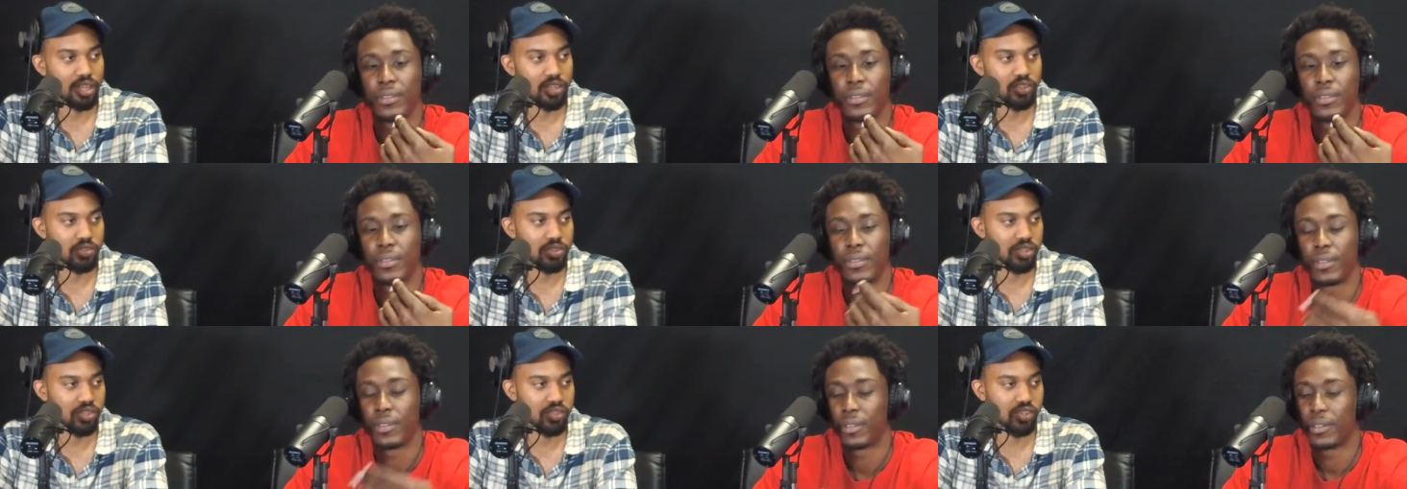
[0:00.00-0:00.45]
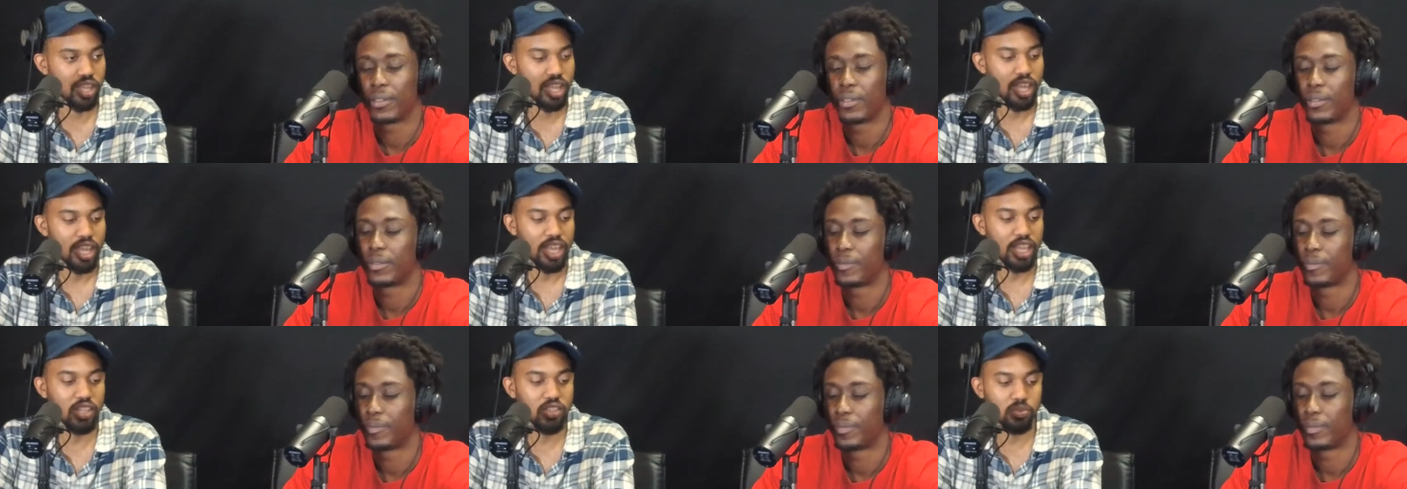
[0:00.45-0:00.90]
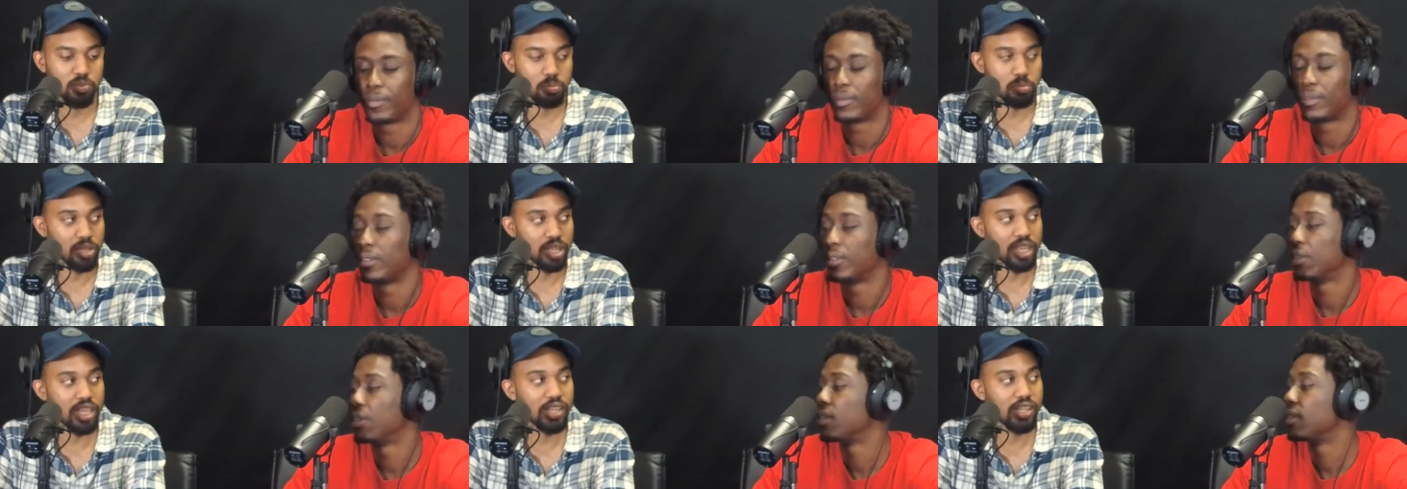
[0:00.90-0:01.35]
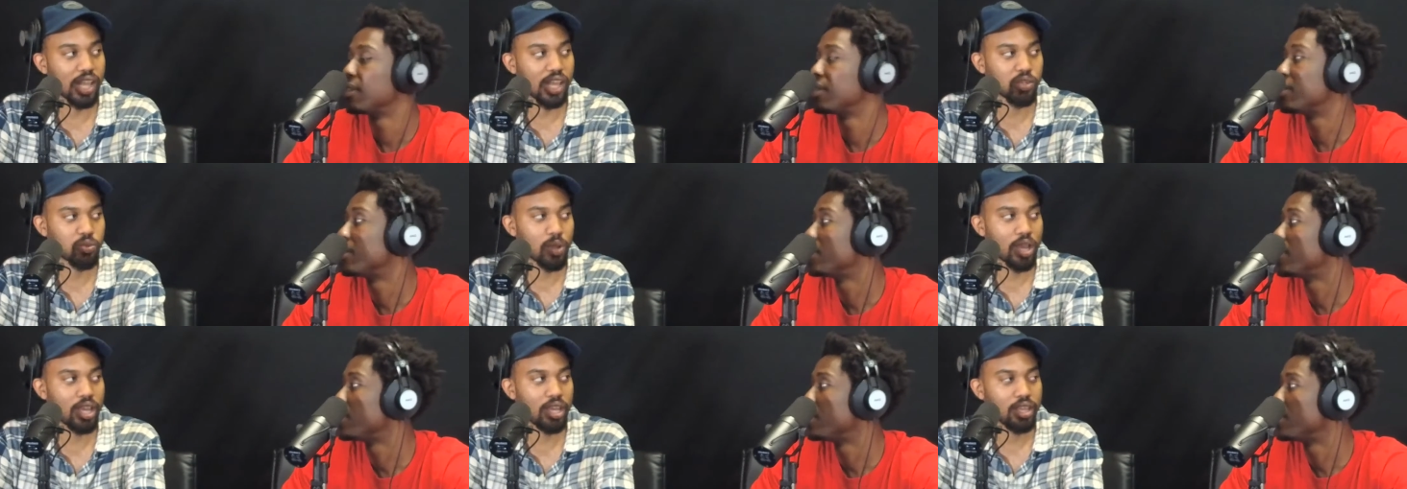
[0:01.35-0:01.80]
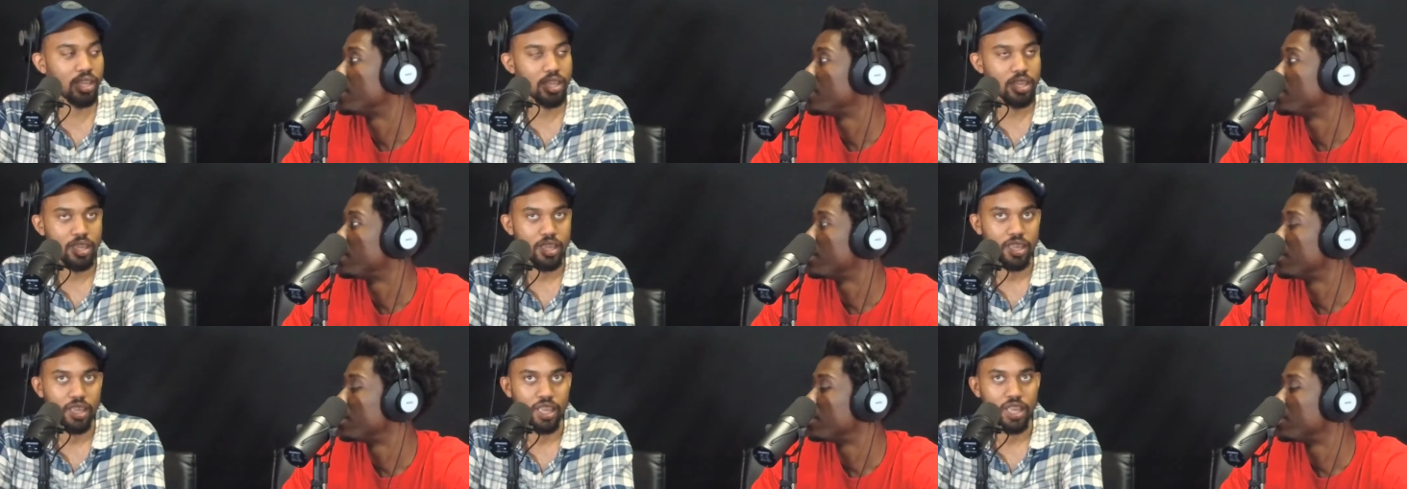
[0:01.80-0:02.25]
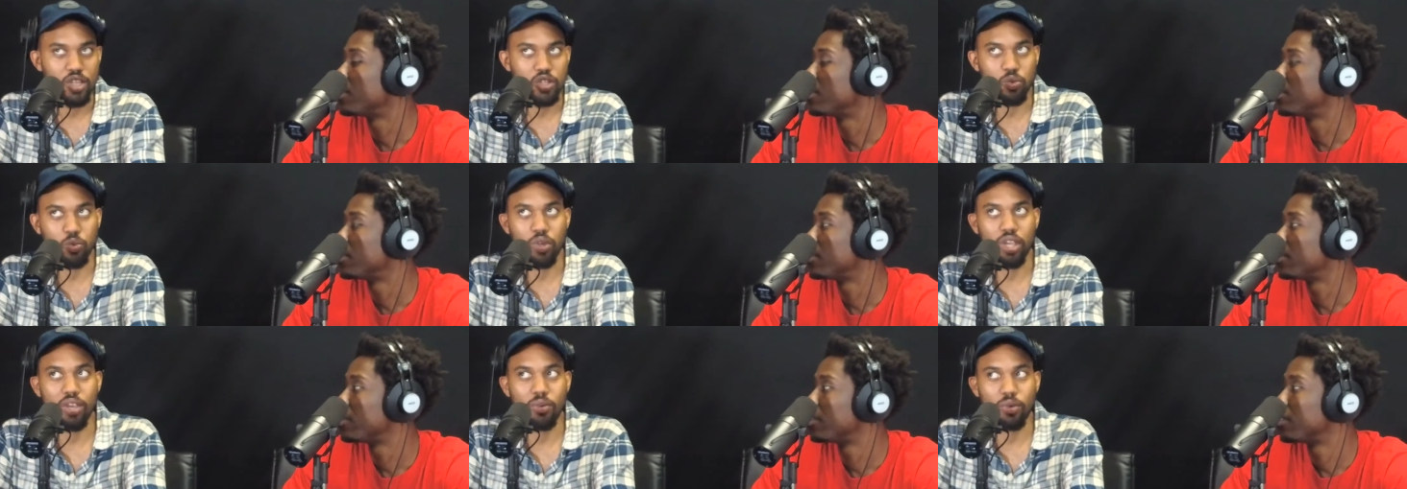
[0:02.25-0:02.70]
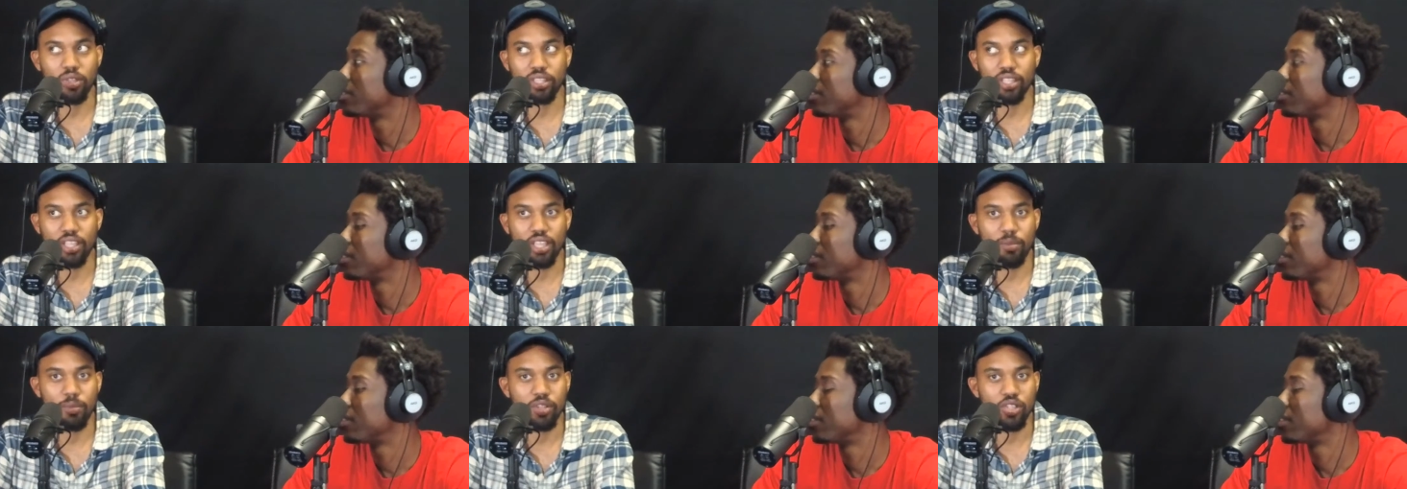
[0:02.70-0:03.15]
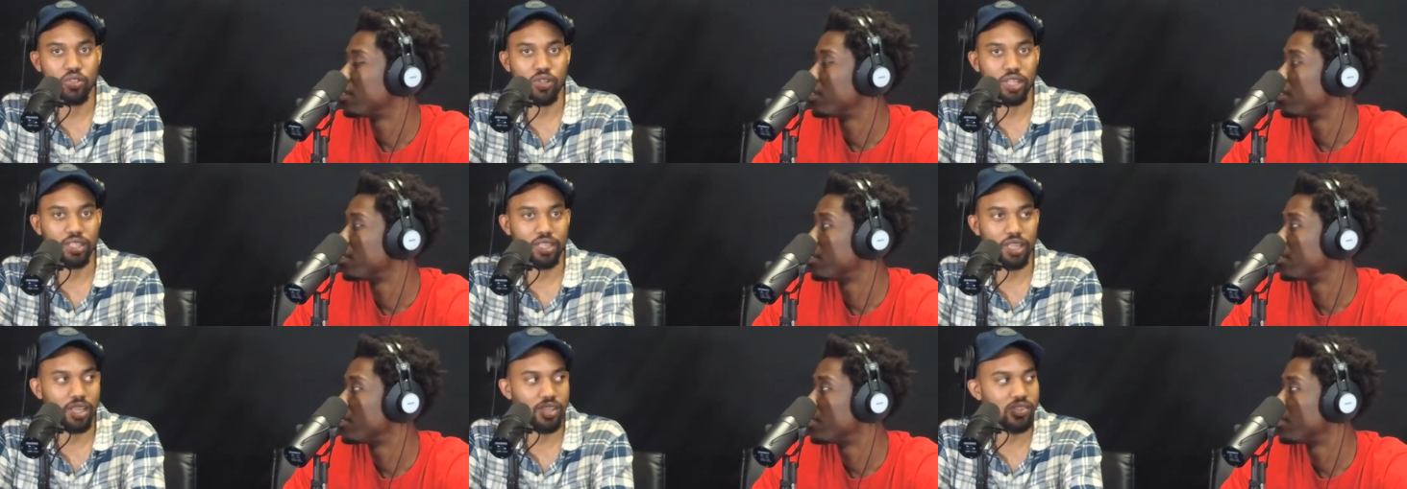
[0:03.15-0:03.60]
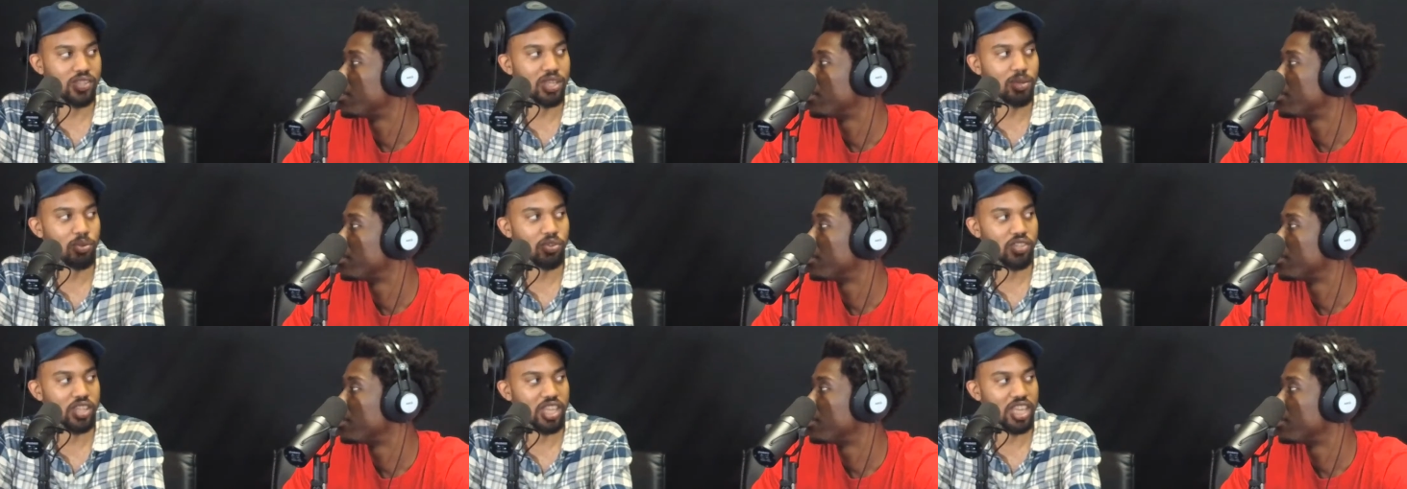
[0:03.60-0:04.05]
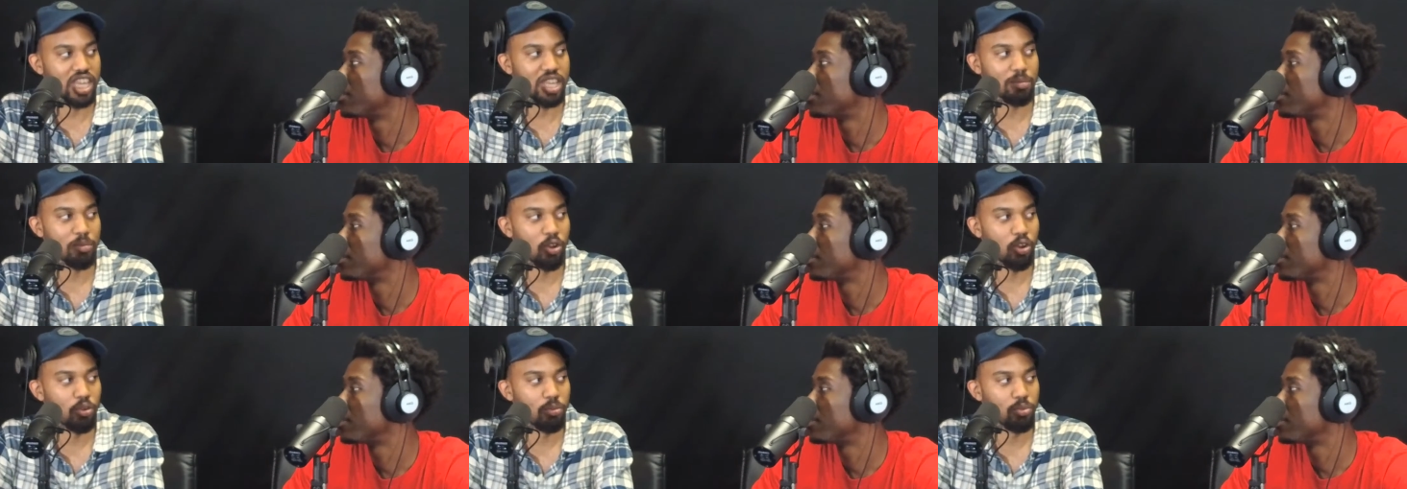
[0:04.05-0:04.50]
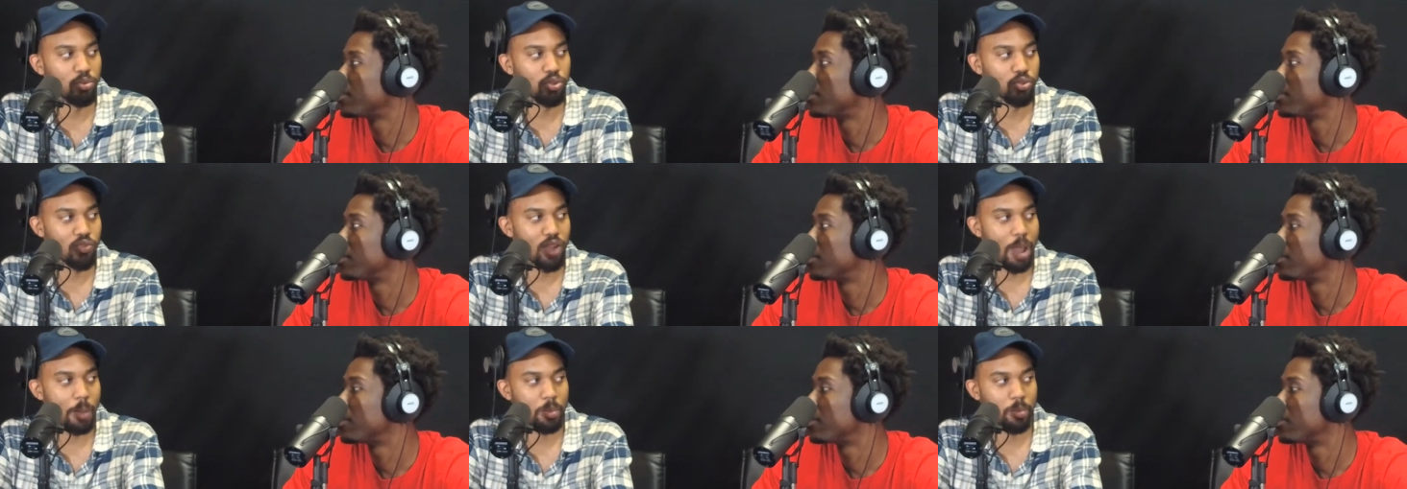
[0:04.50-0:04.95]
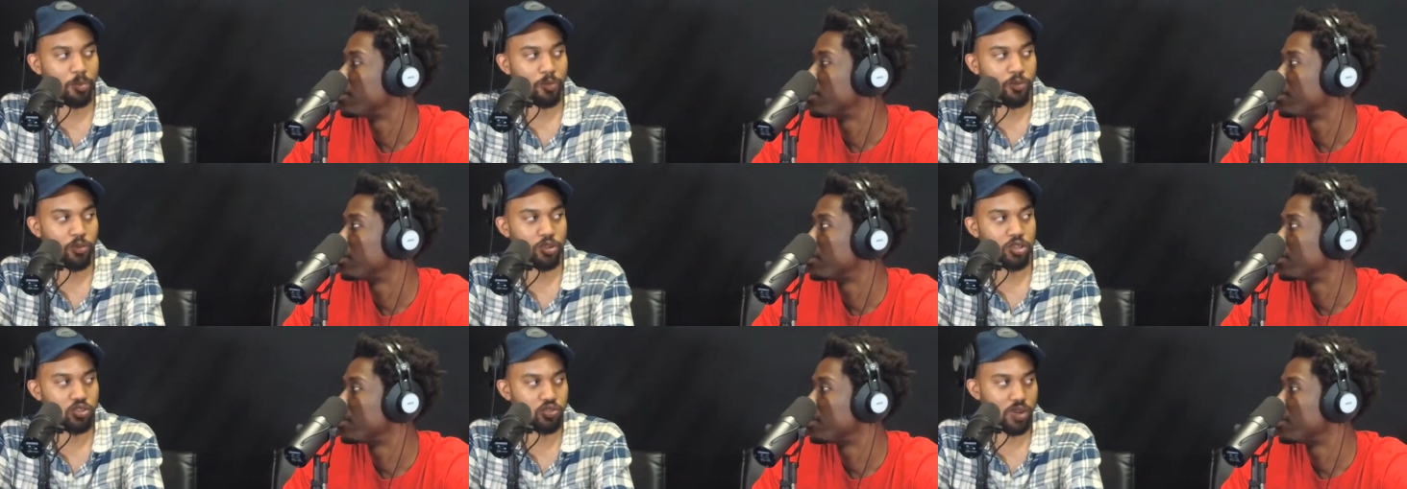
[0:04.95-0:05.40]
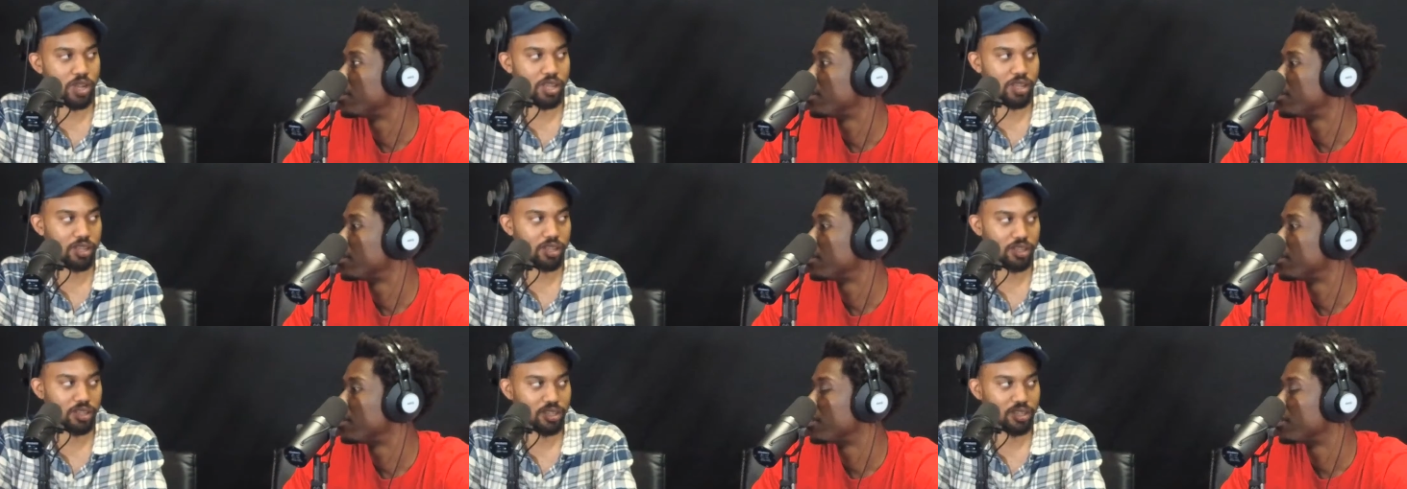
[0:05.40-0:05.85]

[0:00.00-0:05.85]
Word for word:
Speaker 1: It's, it's he's he. That's why it's weird with the him and Drake thing because he was the emo mood rapper before Drake,